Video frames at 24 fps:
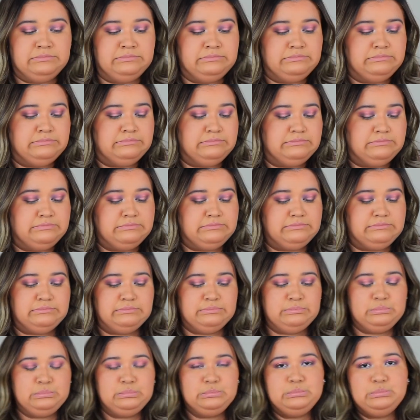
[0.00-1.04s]

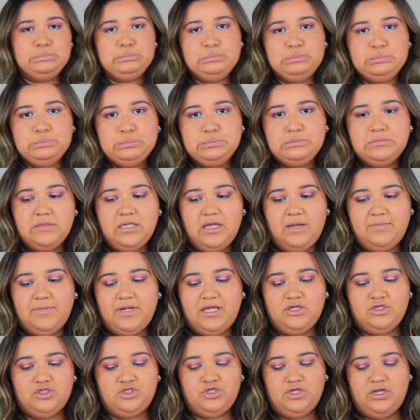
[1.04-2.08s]
I'm
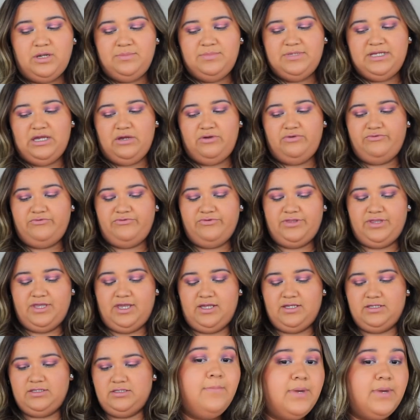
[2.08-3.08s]
not sure I'm down for that.